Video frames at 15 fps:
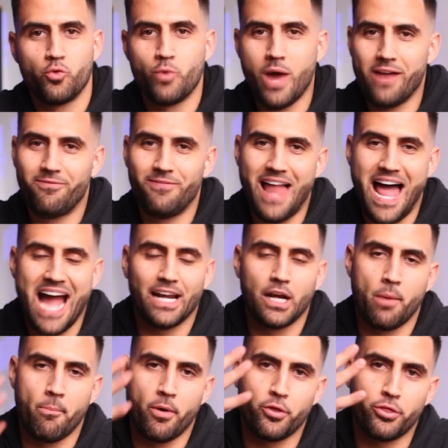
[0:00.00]
Red flag
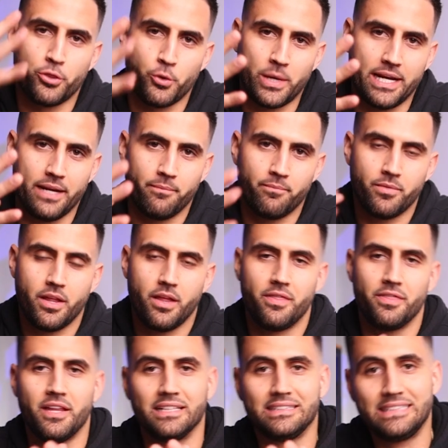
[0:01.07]
number three
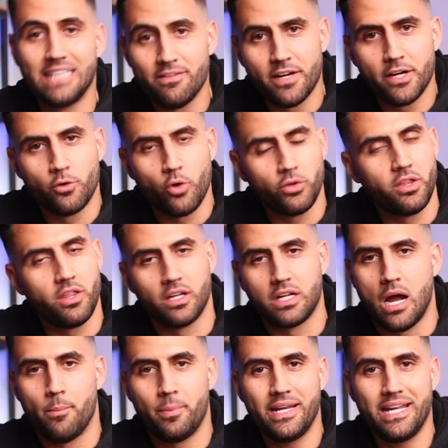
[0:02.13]
the dividend growth of the
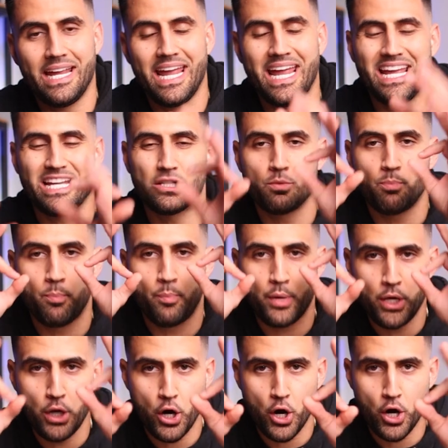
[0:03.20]
company is
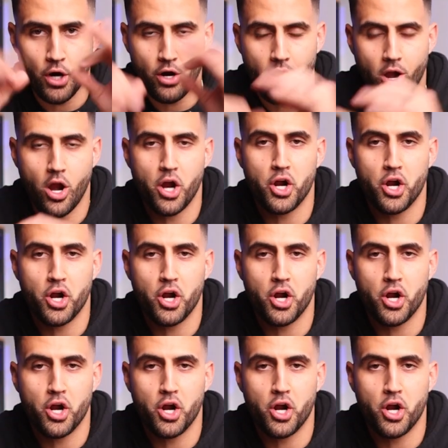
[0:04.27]
pure